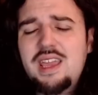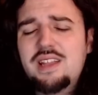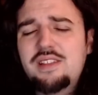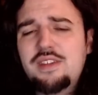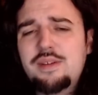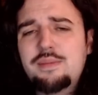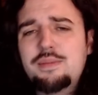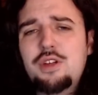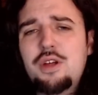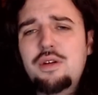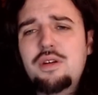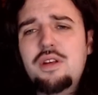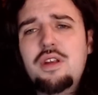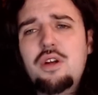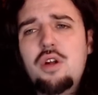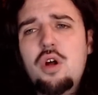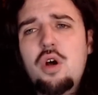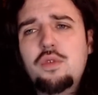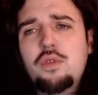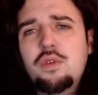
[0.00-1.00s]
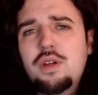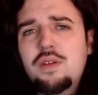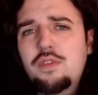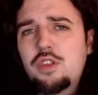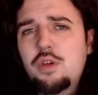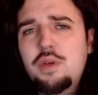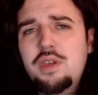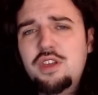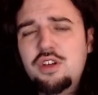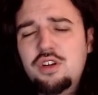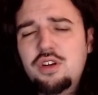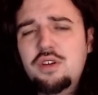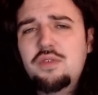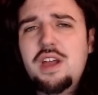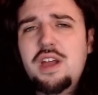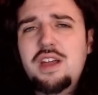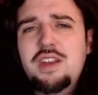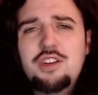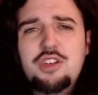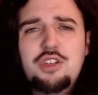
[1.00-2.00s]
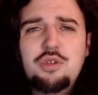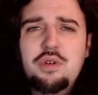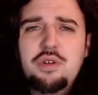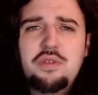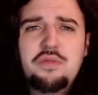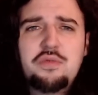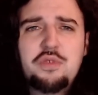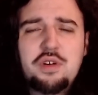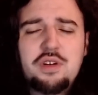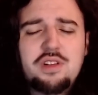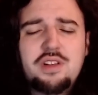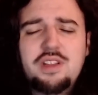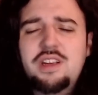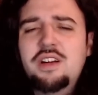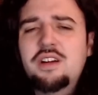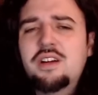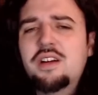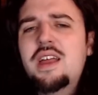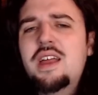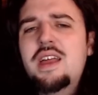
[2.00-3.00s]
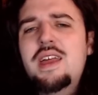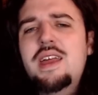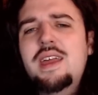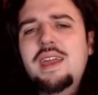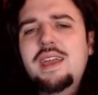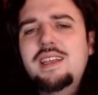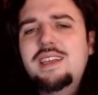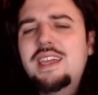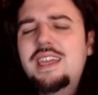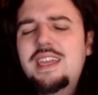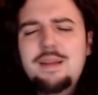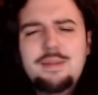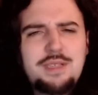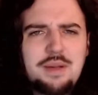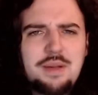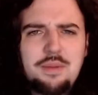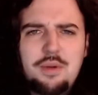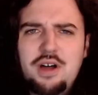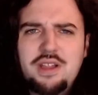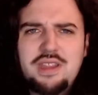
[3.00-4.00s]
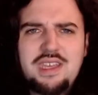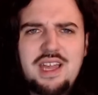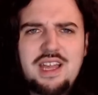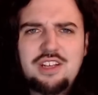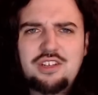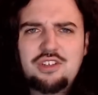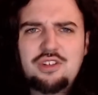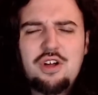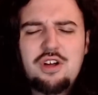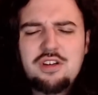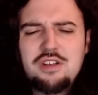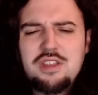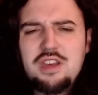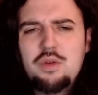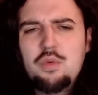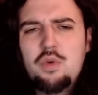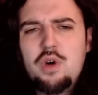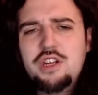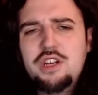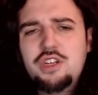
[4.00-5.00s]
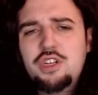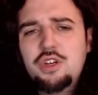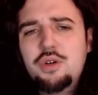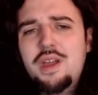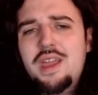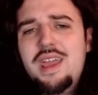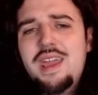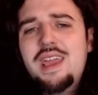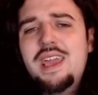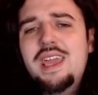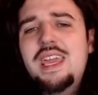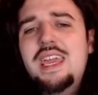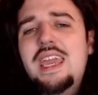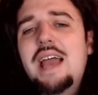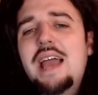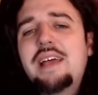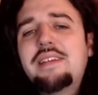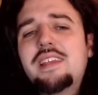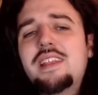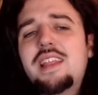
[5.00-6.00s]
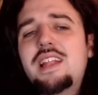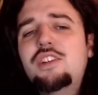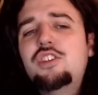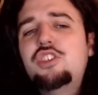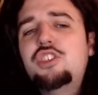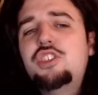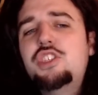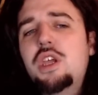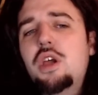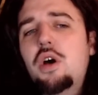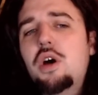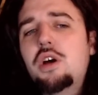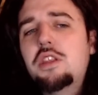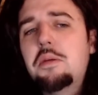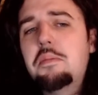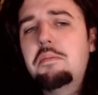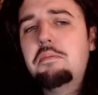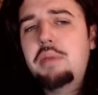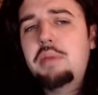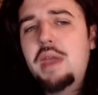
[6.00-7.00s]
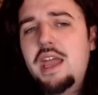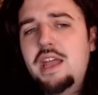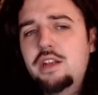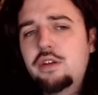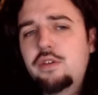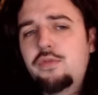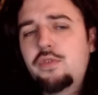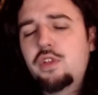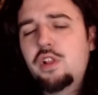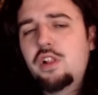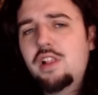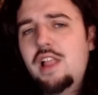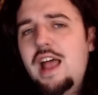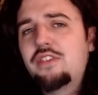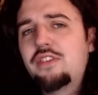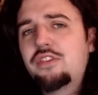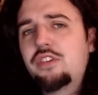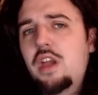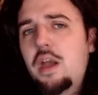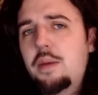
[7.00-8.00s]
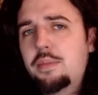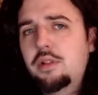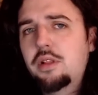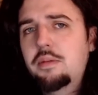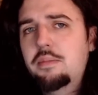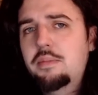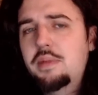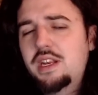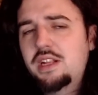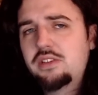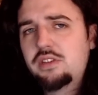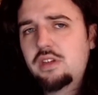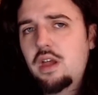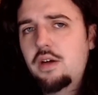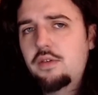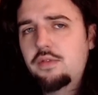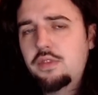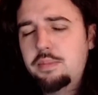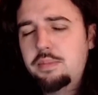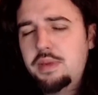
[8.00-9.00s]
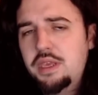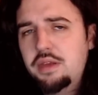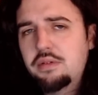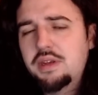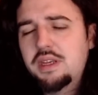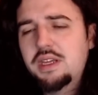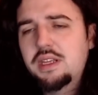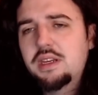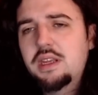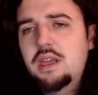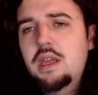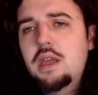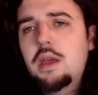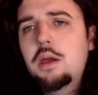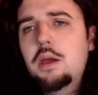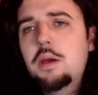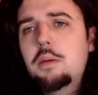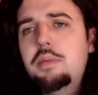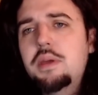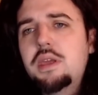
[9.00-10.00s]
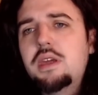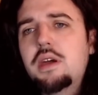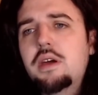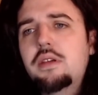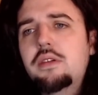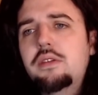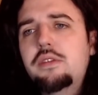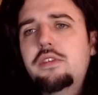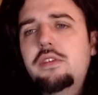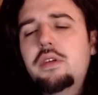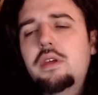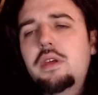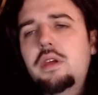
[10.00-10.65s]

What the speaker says: ends up turning it over even though he could have gotten a 200-foot clear and keeps him on the ice longer than he wanted to. He has to then sit on the bench for the last couple of minutes of the period because